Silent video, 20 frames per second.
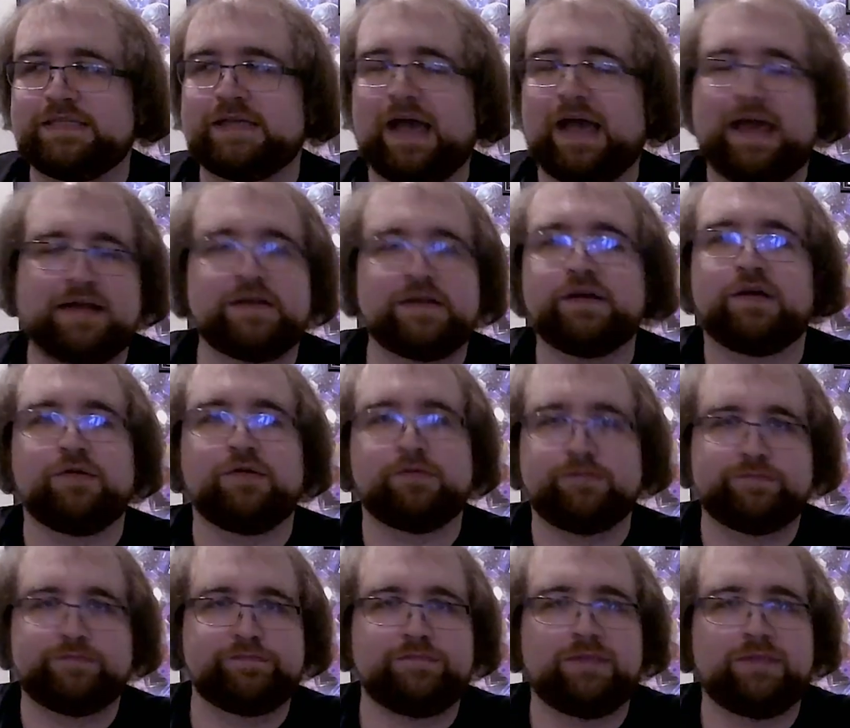had to
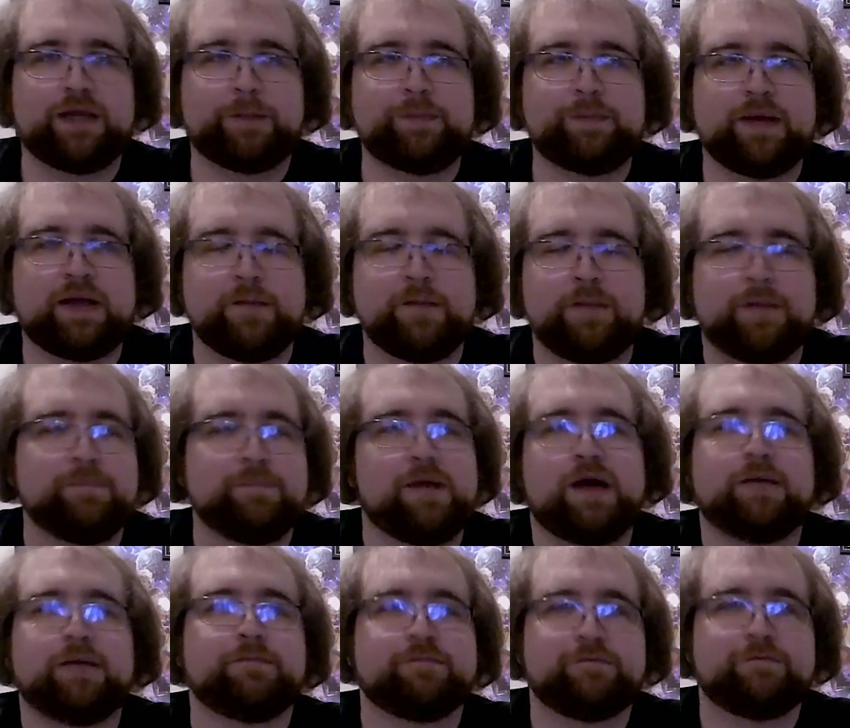go like pick up my
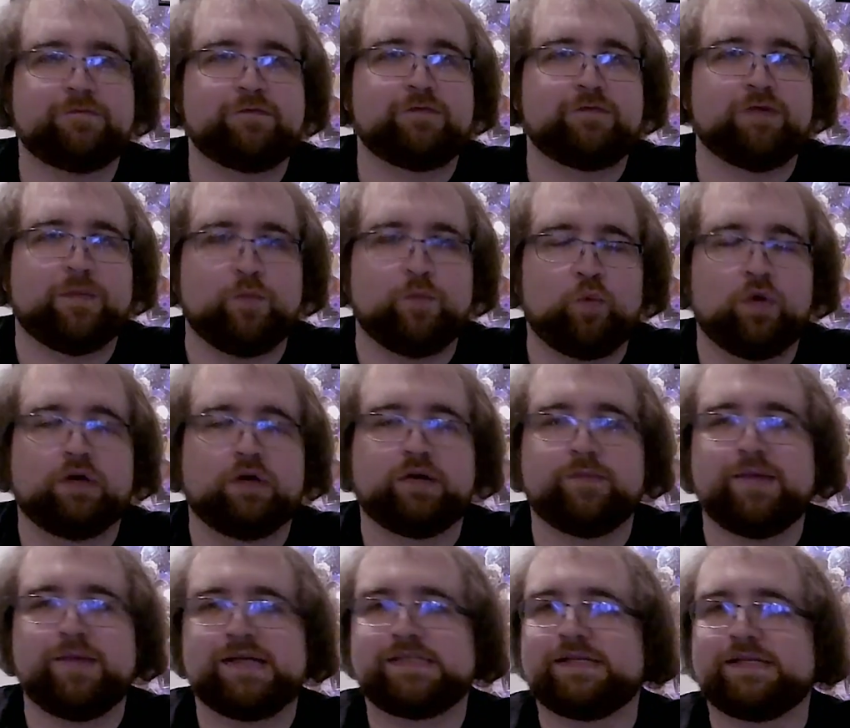mom from
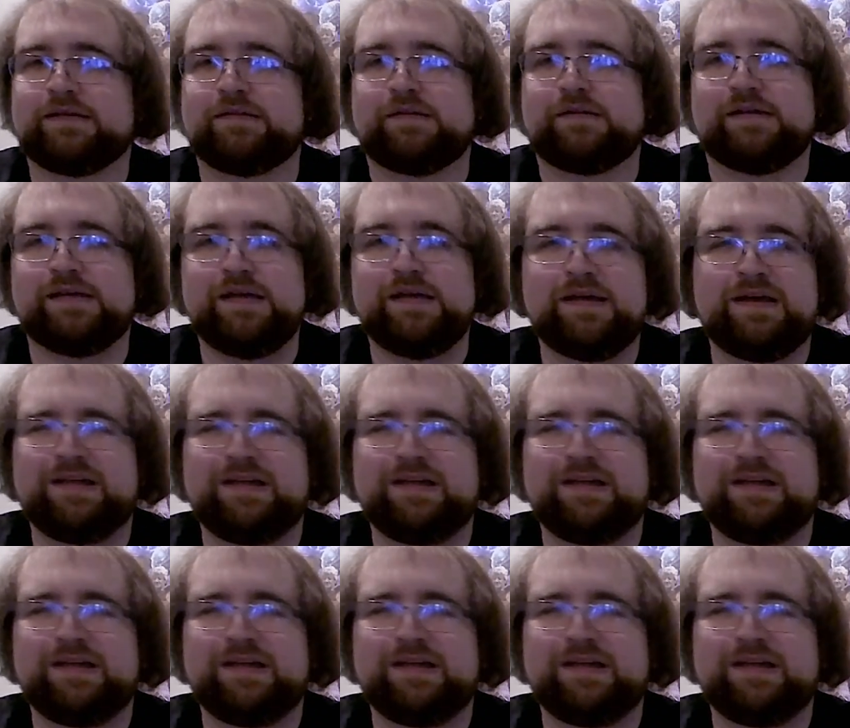work, basically.